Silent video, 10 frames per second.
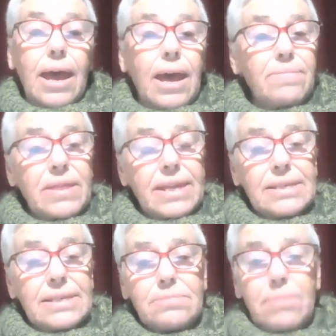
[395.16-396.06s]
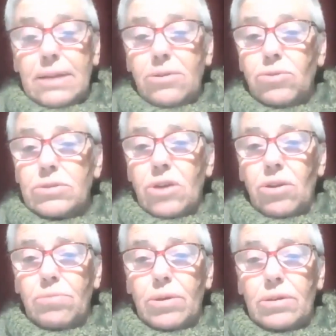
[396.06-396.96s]
And these men
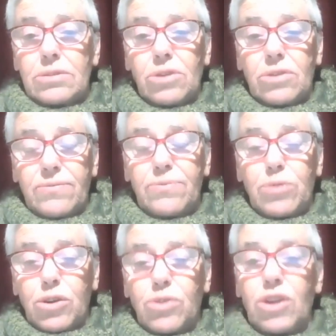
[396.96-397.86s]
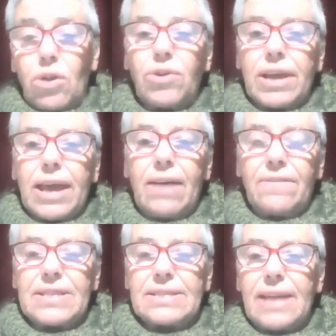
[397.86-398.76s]
also were good at looking out
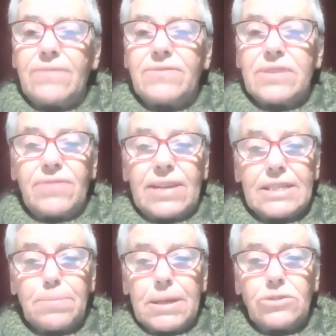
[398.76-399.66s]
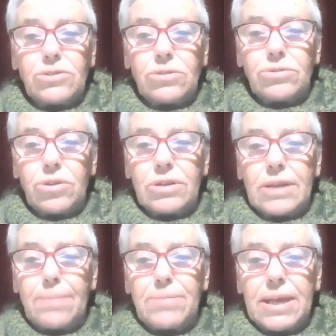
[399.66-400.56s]
for the safety of lesbians who
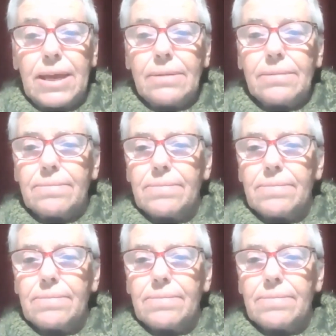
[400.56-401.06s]
turned up there,